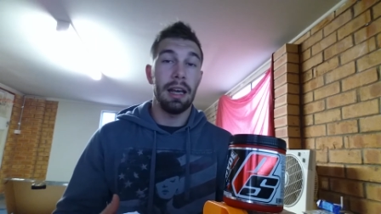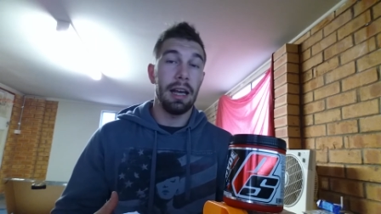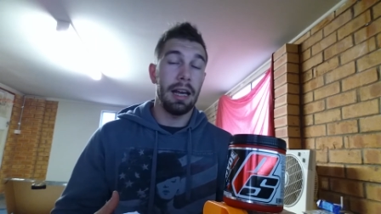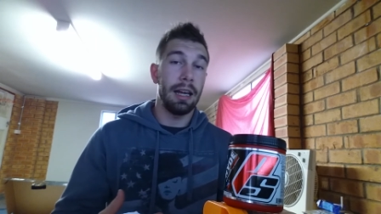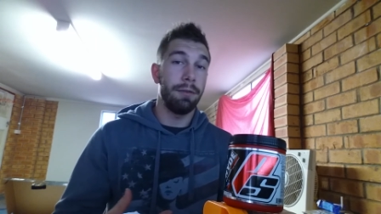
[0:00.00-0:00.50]

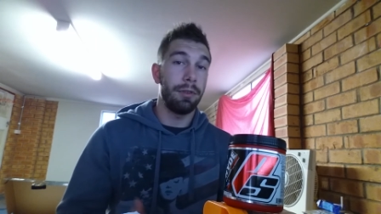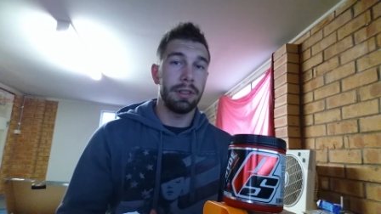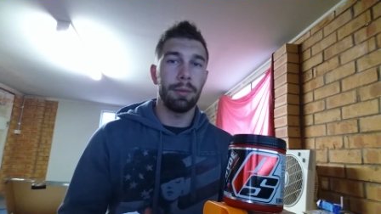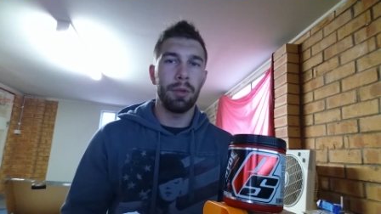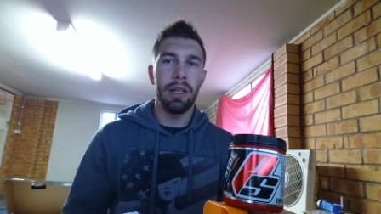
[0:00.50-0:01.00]
And for
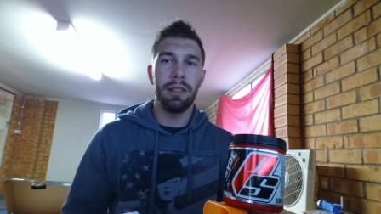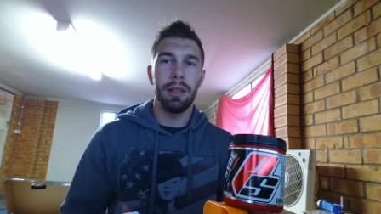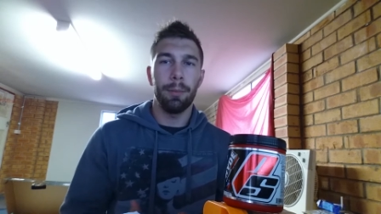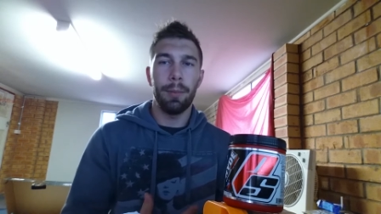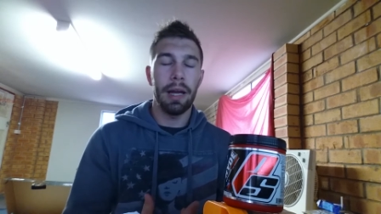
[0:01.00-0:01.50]
some reason,
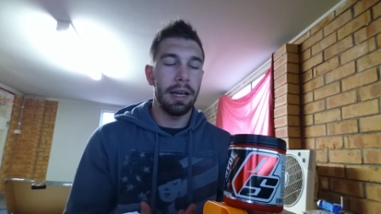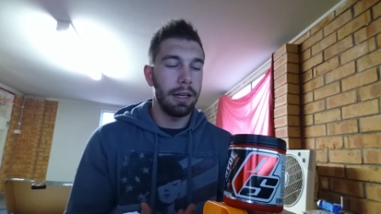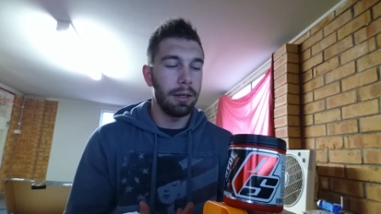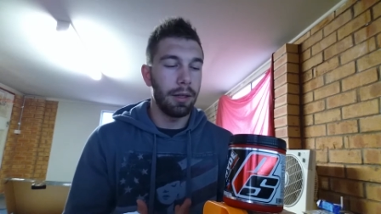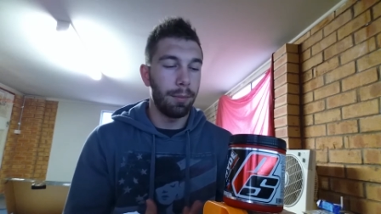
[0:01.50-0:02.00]
the beta
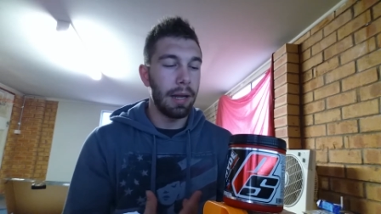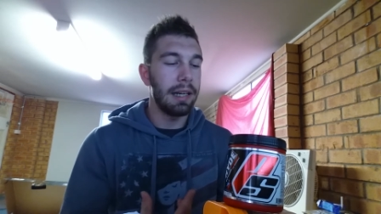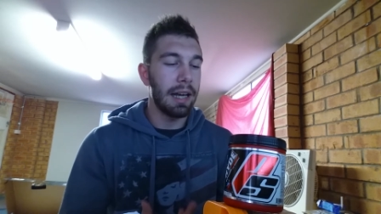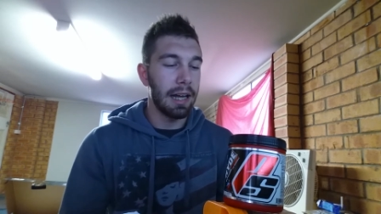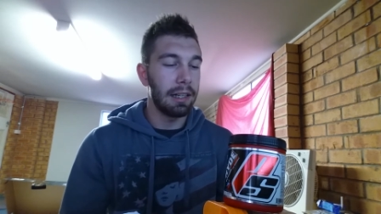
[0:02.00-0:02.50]

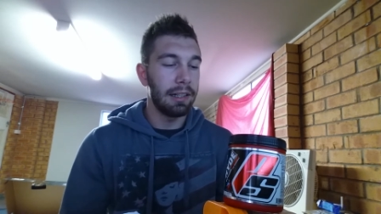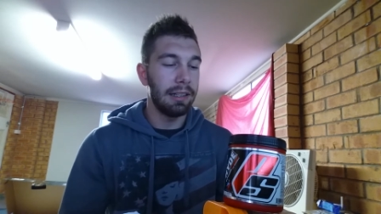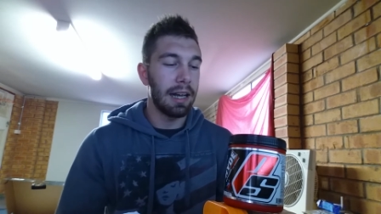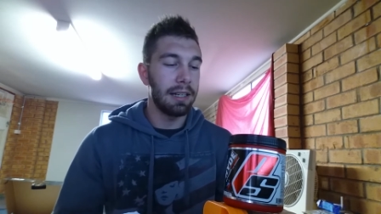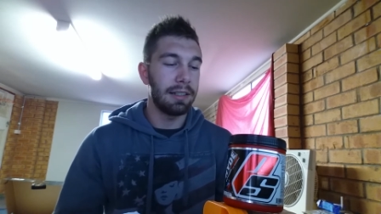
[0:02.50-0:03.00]

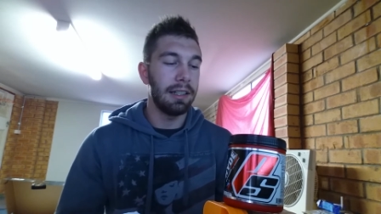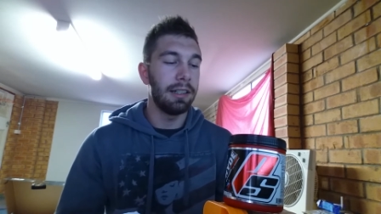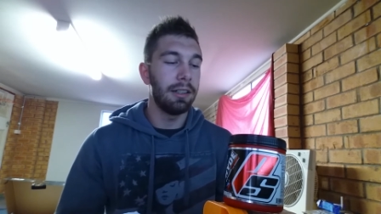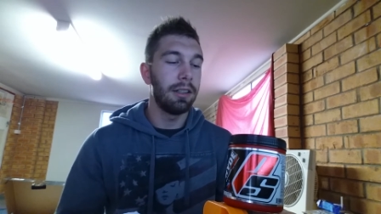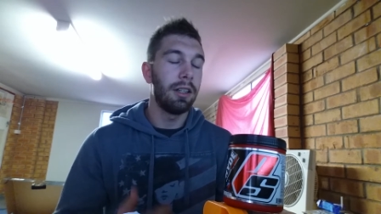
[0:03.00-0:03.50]
alanine it has in
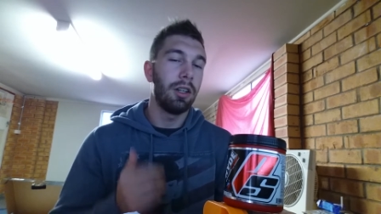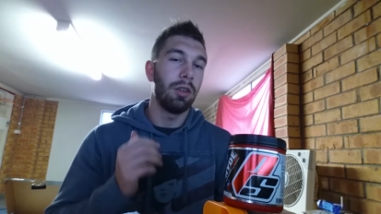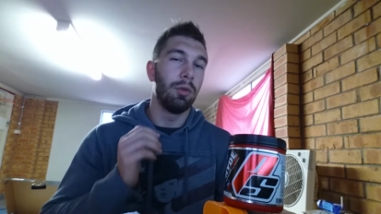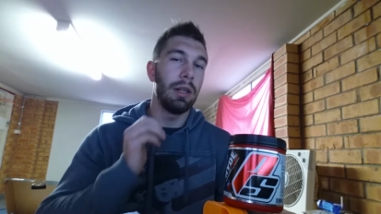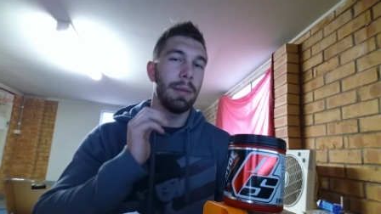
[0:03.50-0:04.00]
it
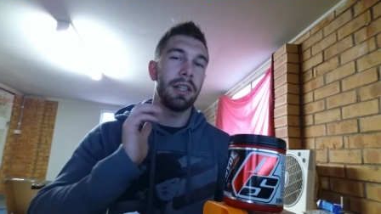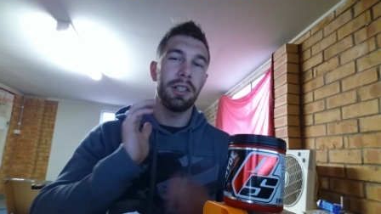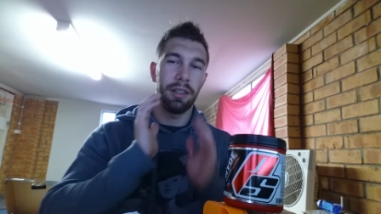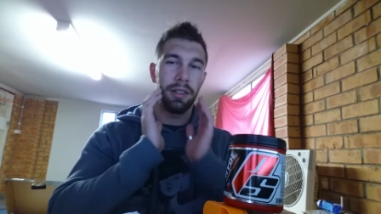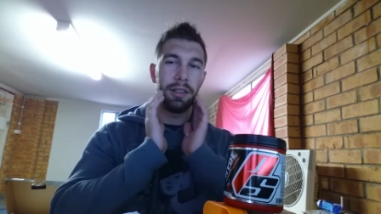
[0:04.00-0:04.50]
really makes
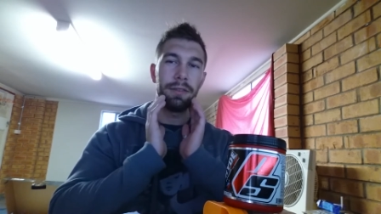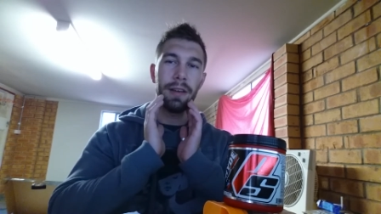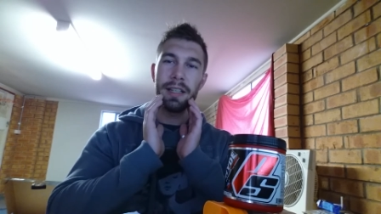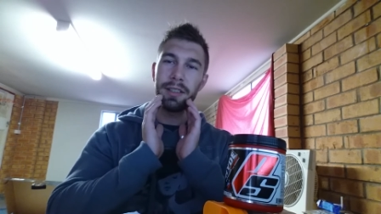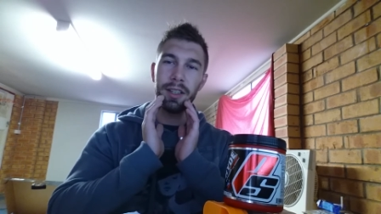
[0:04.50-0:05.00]
your
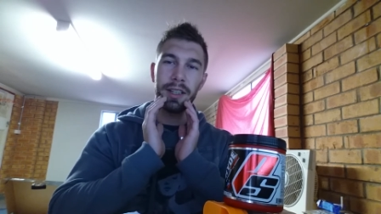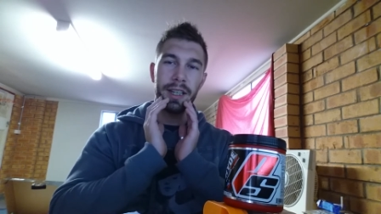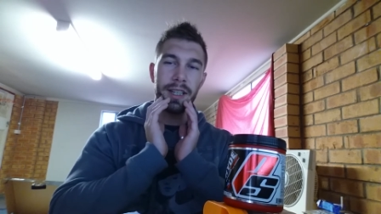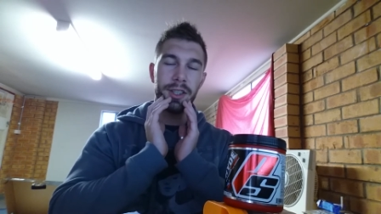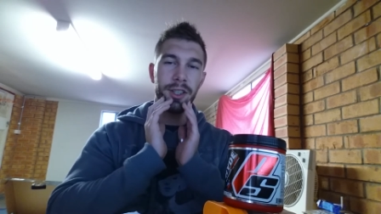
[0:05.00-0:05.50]
face like
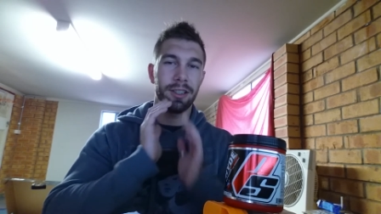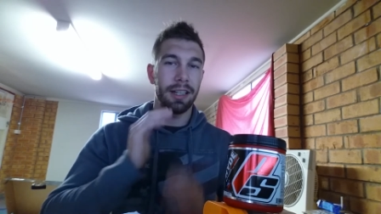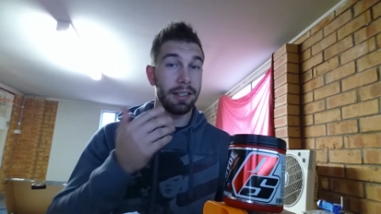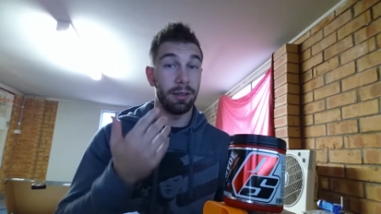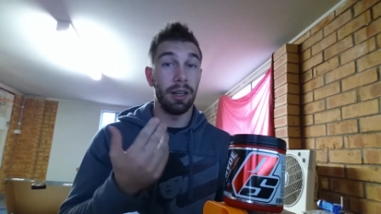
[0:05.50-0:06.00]
itch.
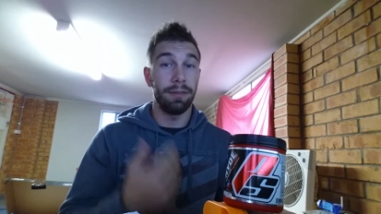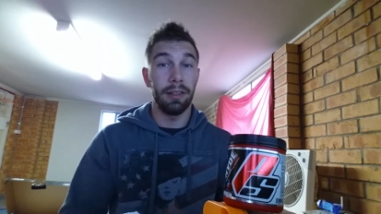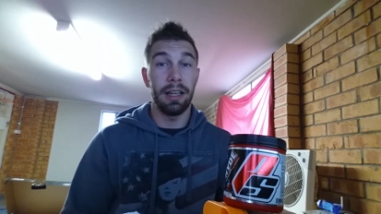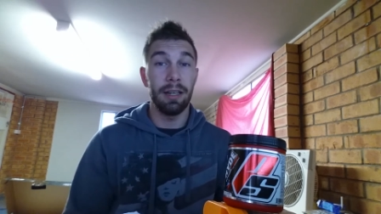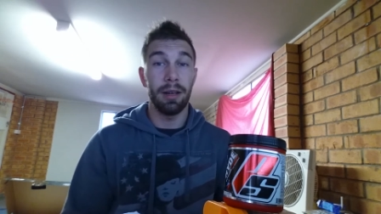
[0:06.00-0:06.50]
That's how I
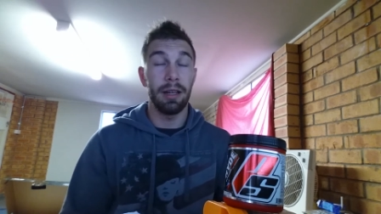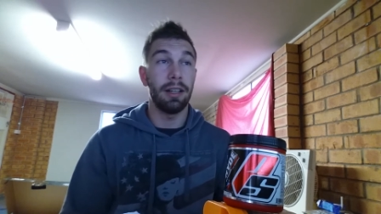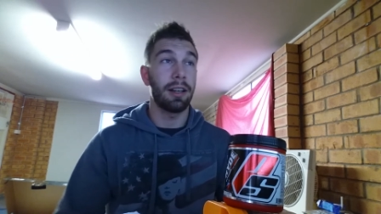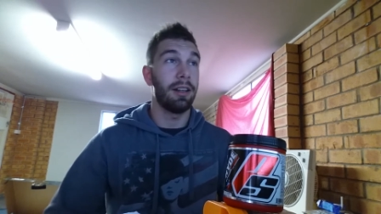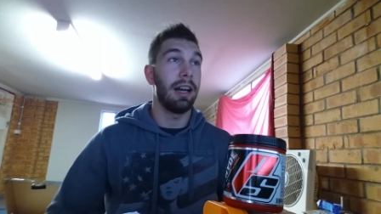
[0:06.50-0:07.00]
feel it anyway.
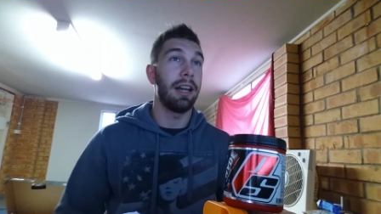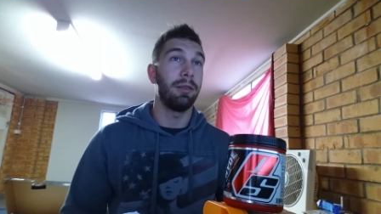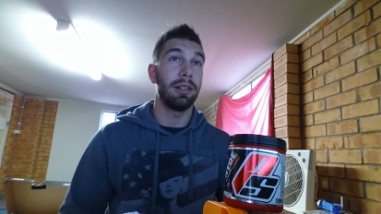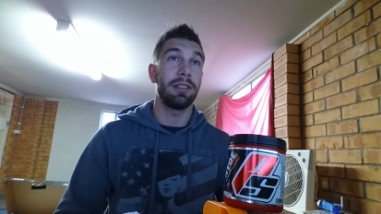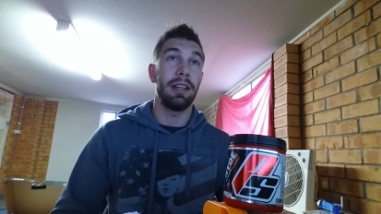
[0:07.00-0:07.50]
Like, I had
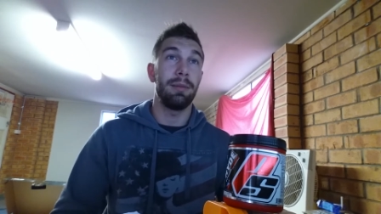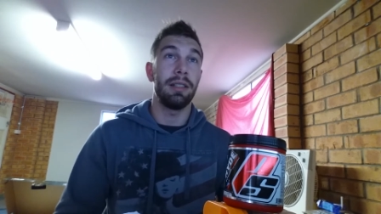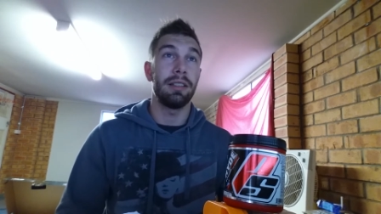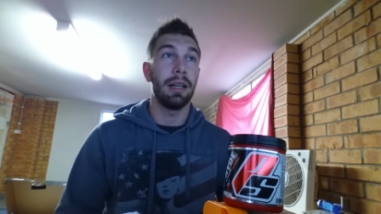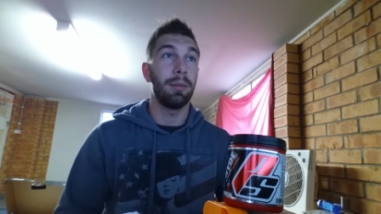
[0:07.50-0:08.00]
it once on an
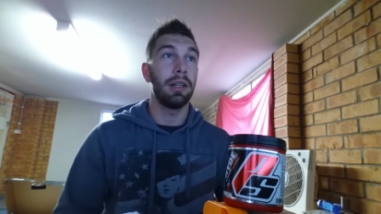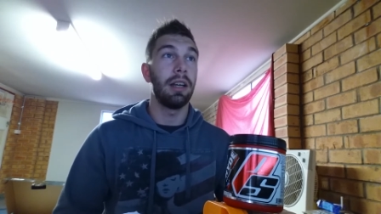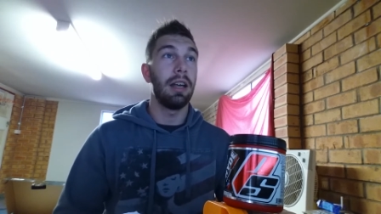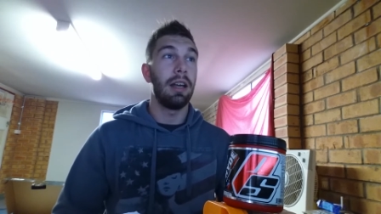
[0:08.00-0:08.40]
empty stomach,